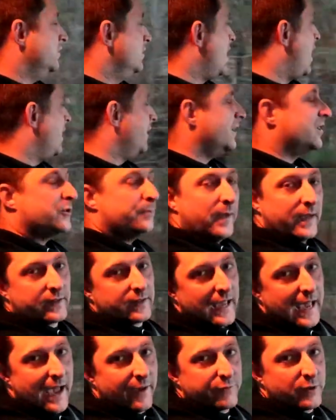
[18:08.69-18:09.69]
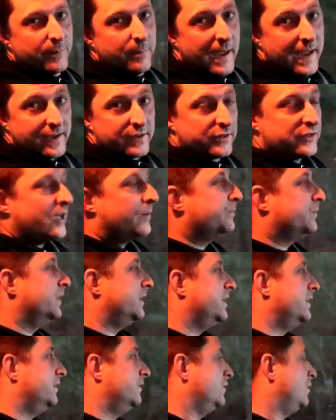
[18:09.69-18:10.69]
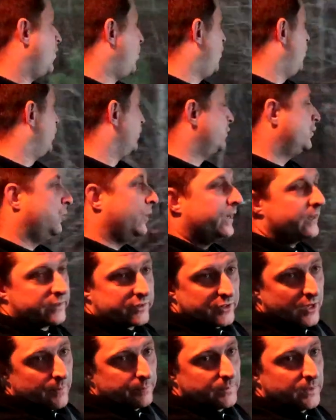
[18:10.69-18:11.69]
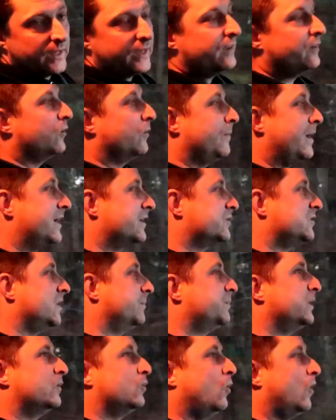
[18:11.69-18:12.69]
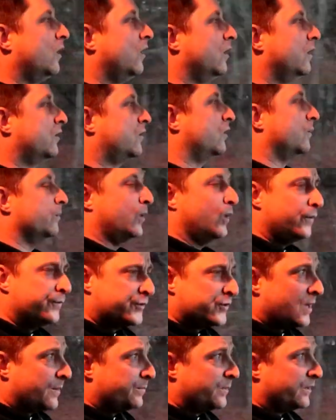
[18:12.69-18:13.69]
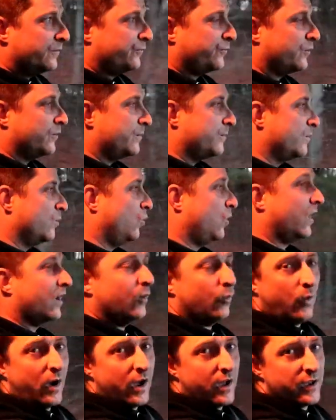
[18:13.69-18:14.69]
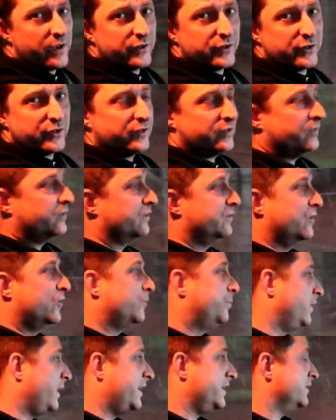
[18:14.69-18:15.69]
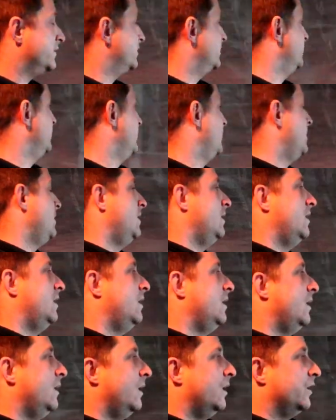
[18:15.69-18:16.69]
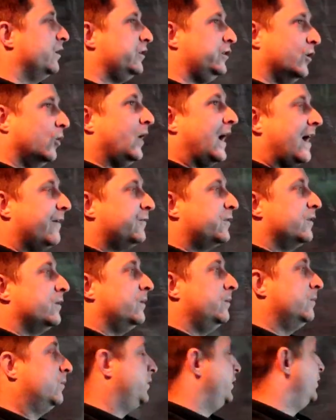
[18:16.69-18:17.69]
not expect to have to make something or tweak something or make something work or move something from where it was to a new place. You'll have to